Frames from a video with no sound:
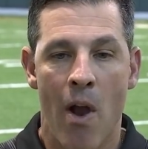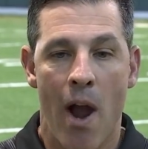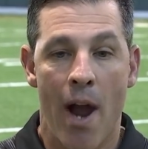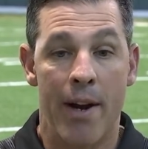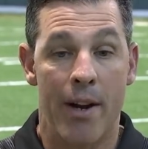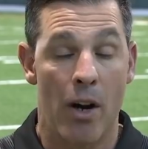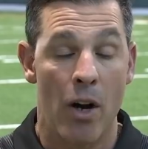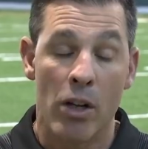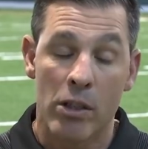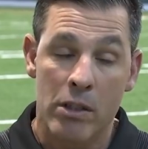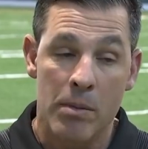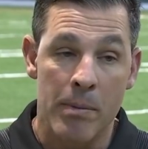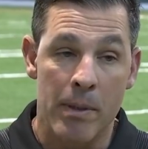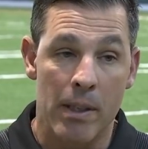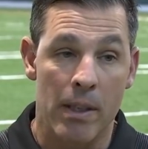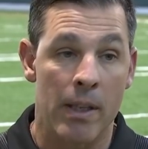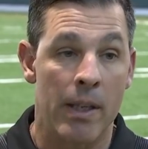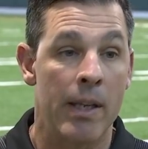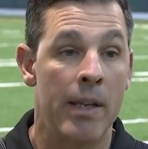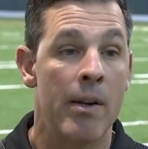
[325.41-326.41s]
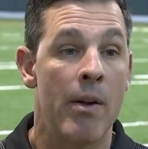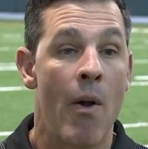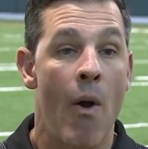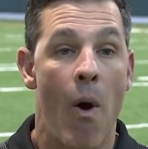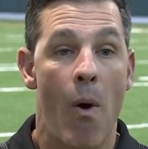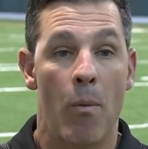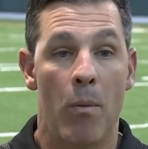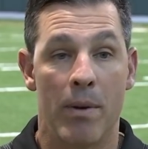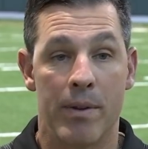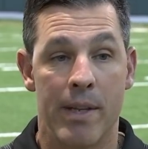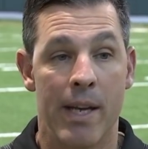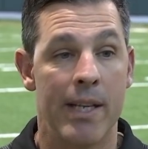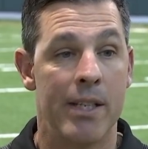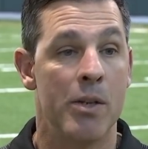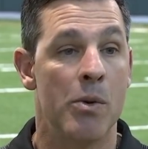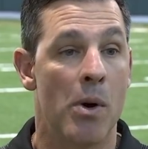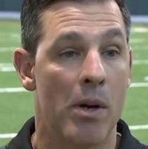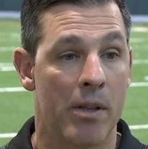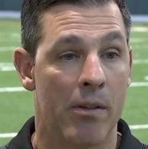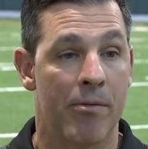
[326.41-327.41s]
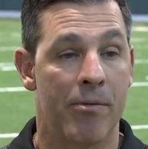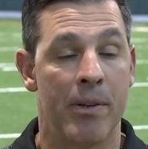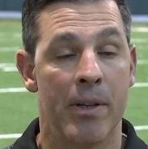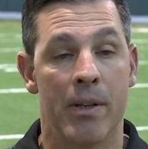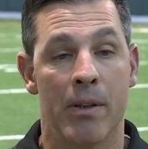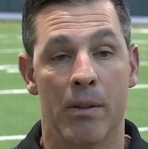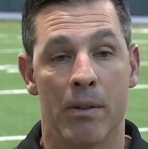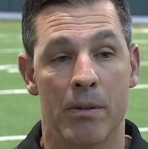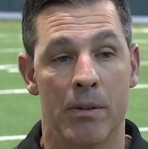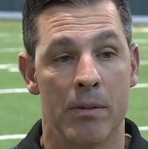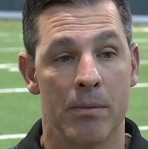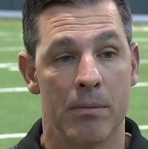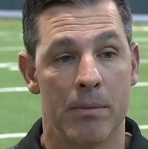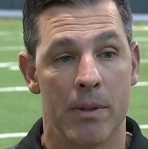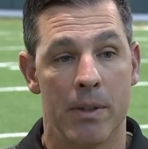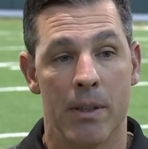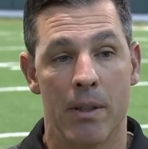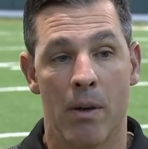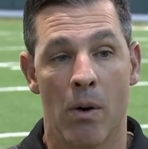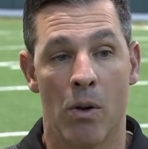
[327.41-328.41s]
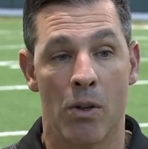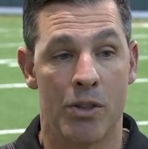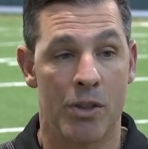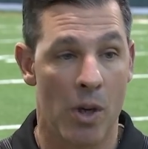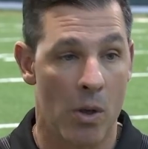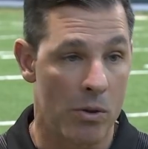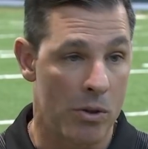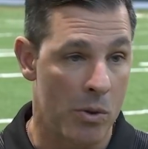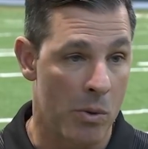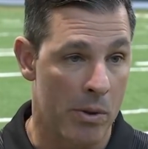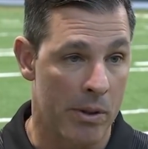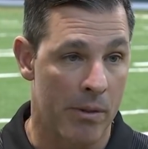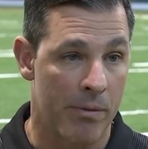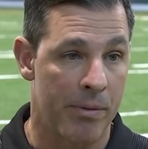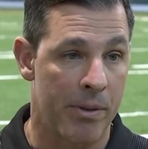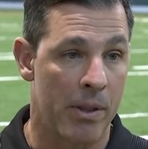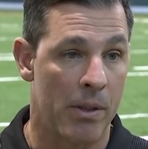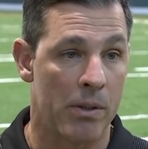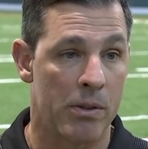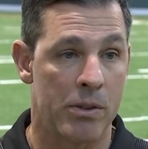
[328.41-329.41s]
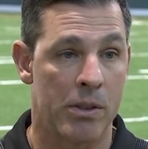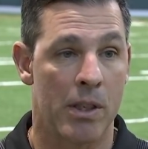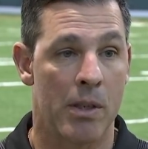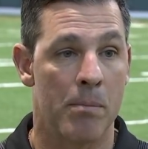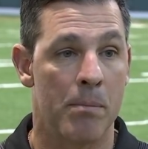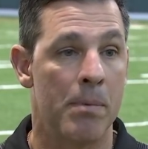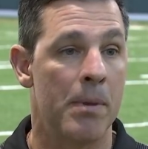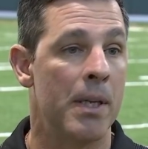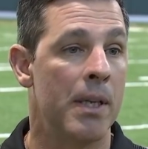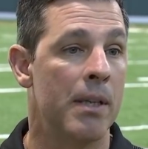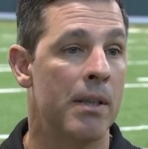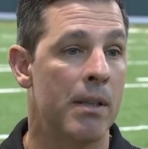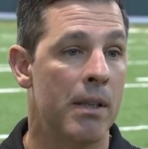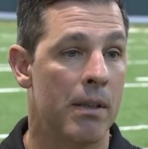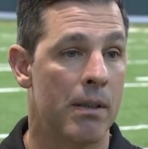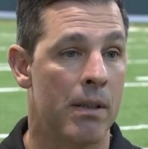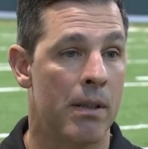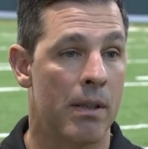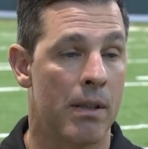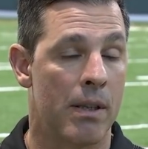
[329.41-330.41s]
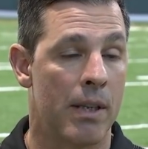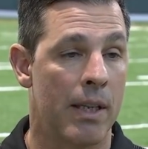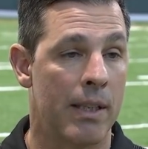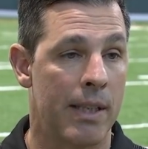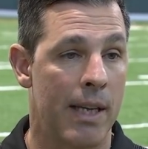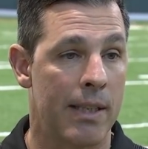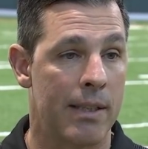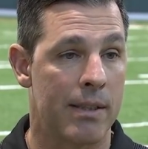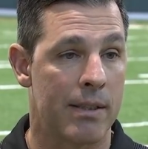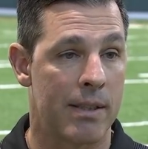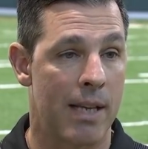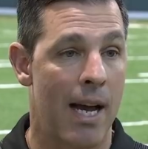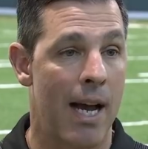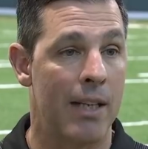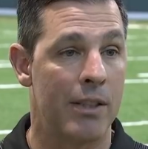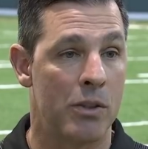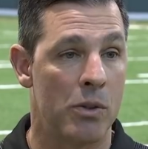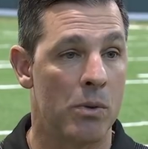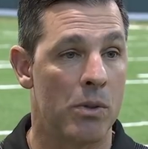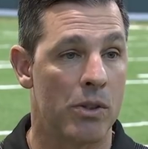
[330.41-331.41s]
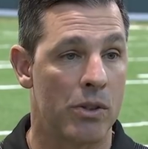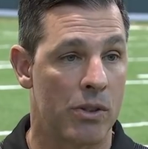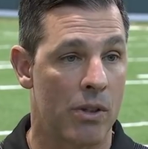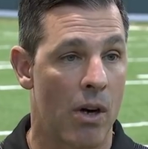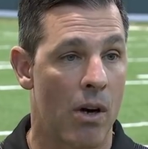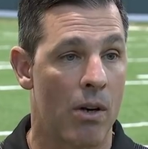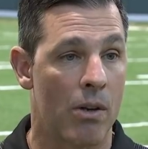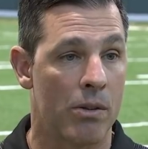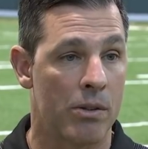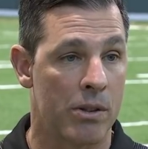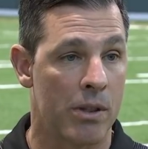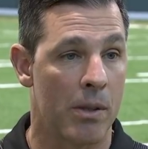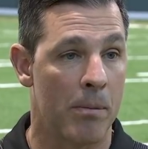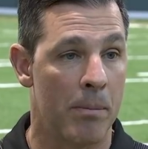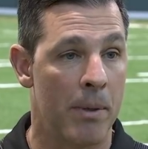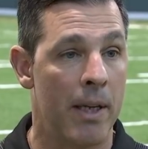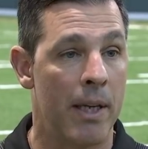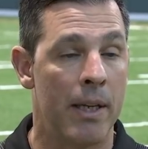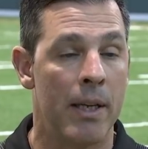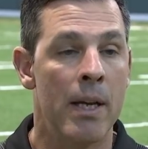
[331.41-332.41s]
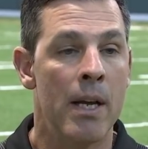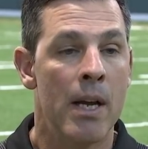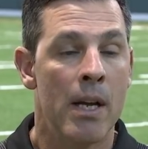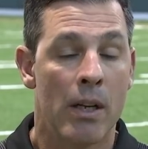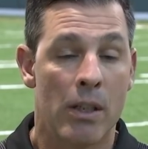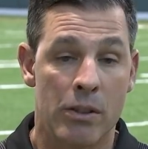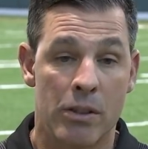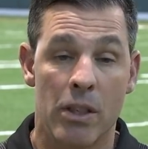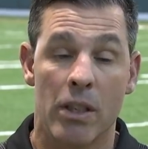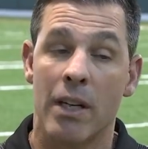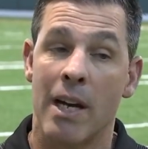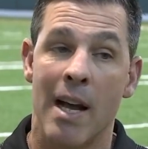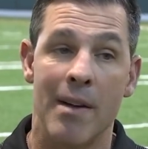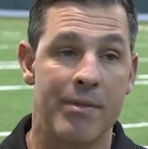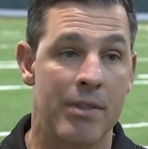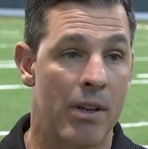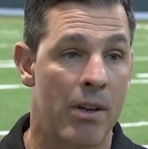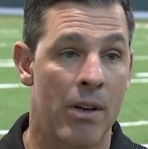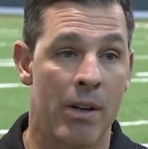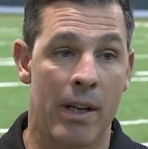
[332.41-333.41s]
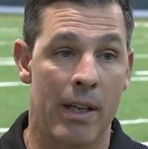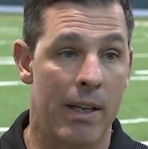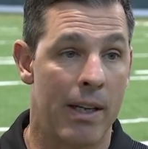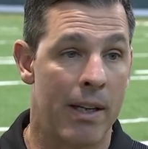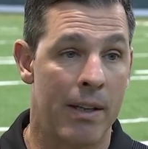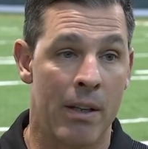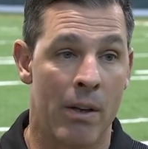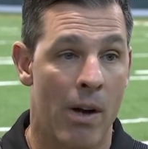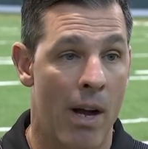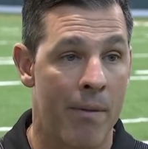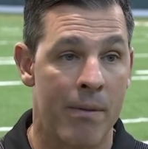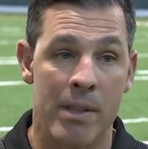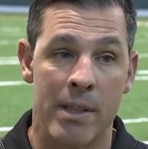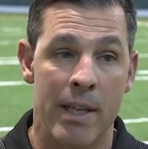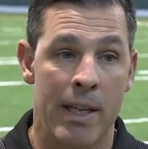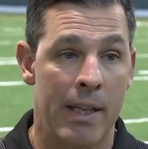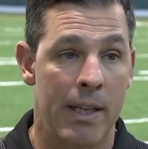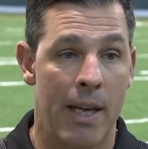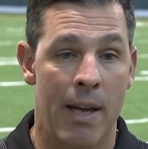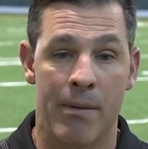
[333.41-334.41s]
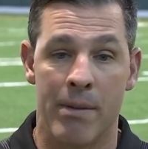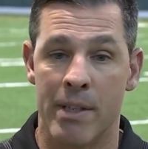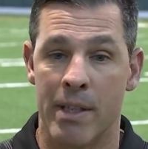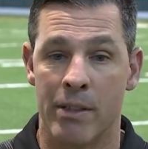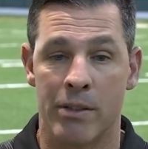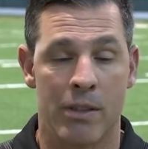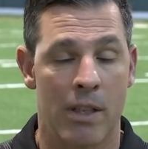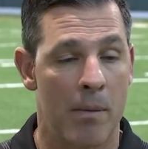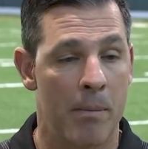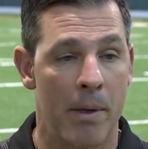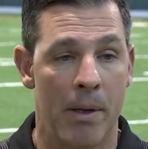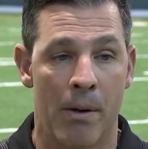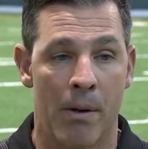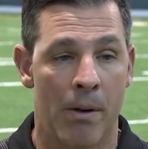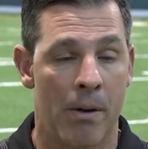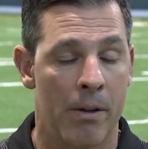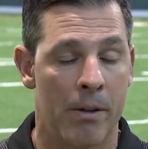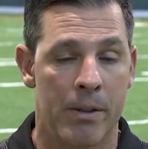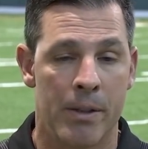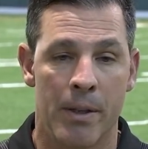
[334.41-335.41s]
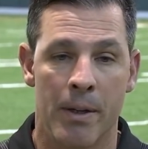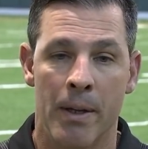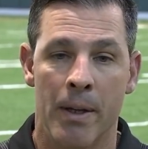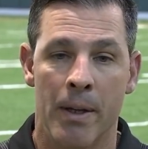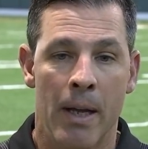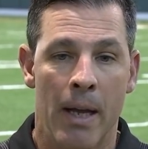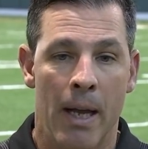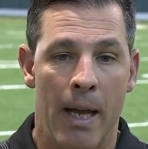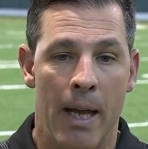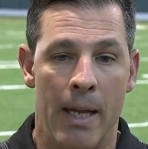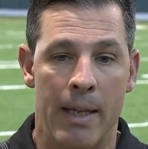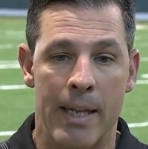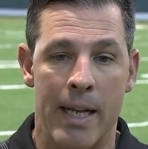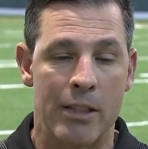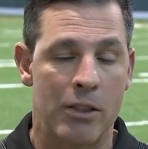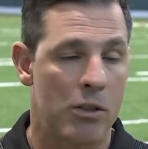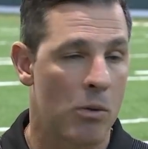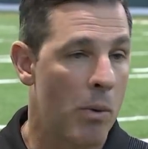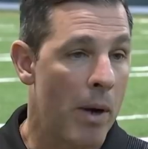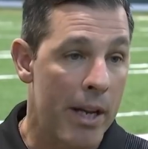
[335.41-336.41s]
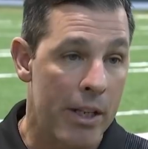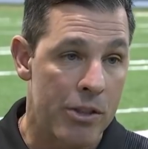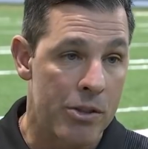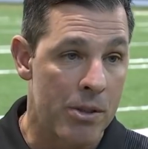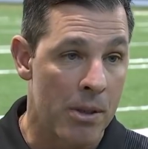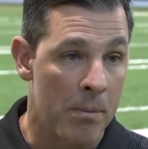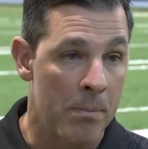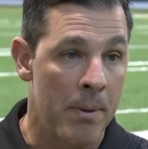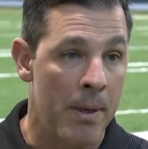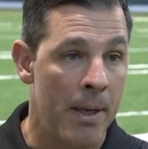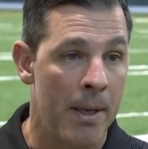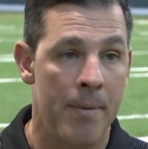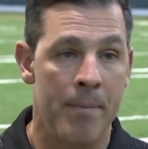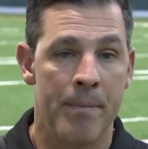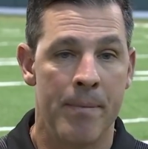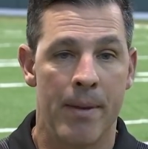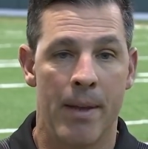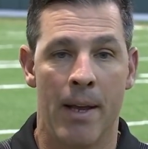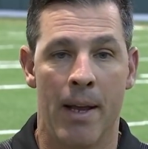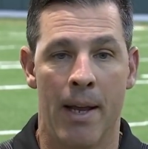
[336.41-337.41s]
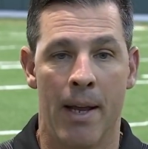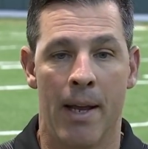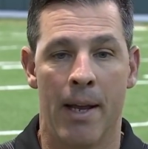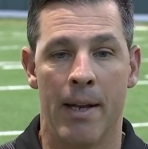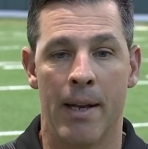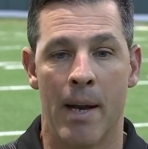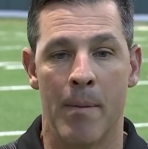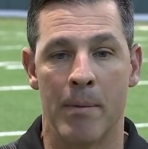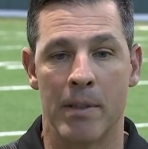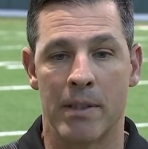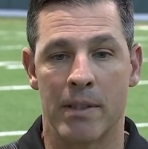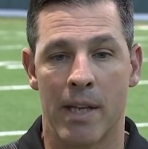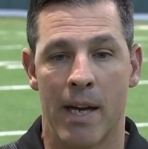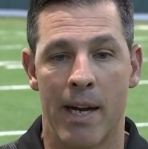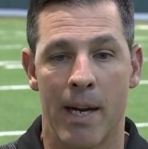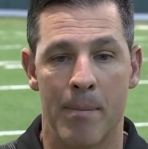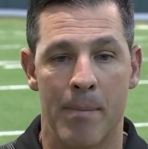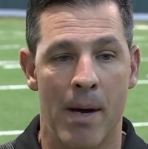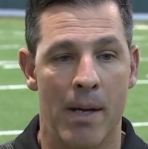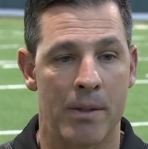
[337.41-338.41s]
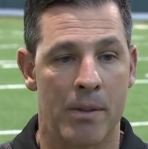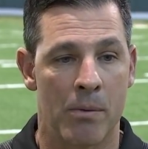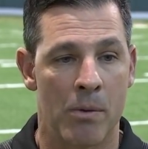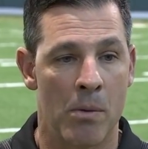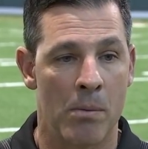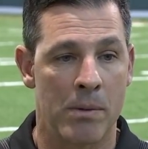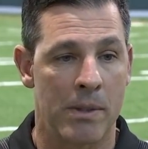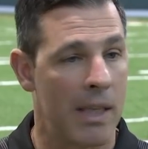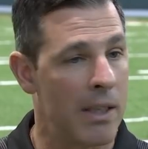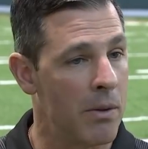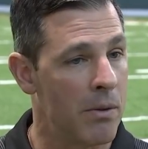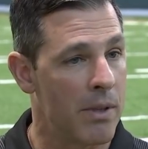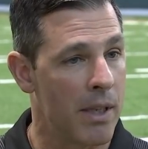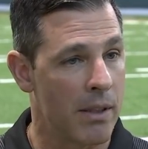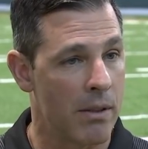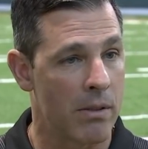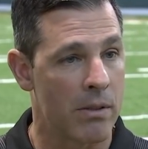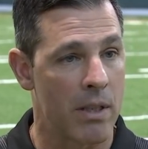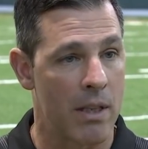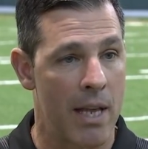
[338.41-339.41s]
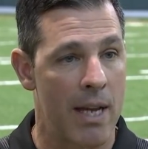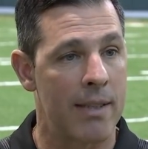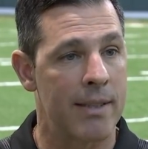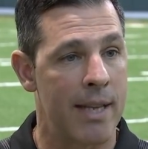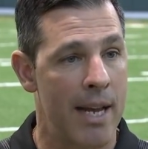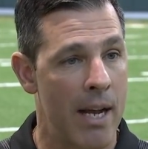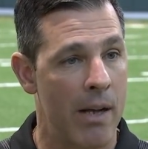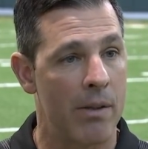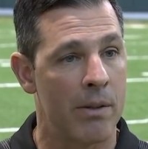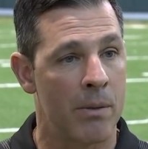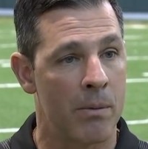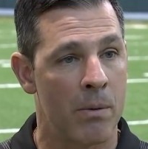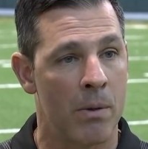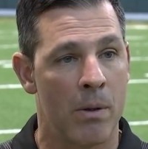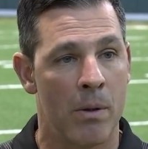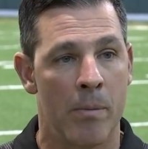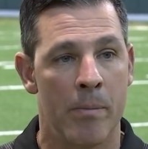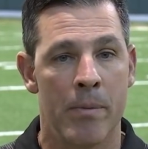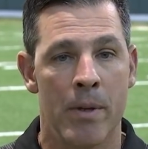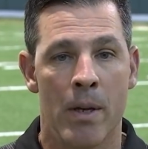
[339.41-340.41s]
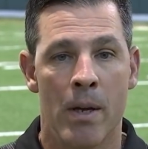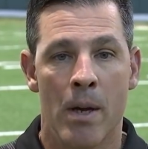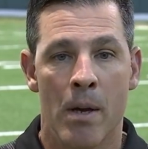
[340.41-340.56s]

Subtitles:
And ultimately, what they do on the field or don't do on the field is going to be the thing that decides who the starter is going to be, because they're going to have to earn it. You know, everything's going to be earned, and that's the way it should be. And I'm excited about the room because I do think there's a lot of talent in the room.